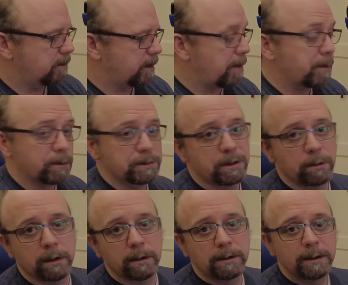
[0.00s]
game
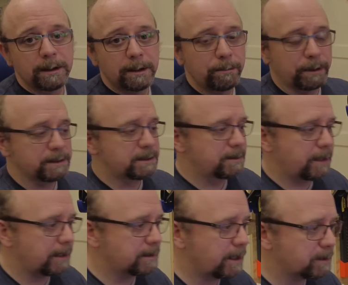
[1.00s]
controller, but
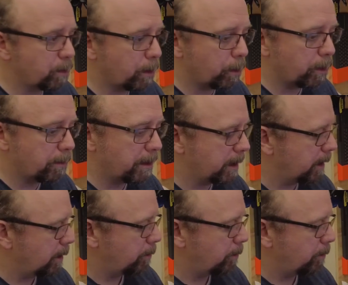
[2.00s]
that's where we want to be.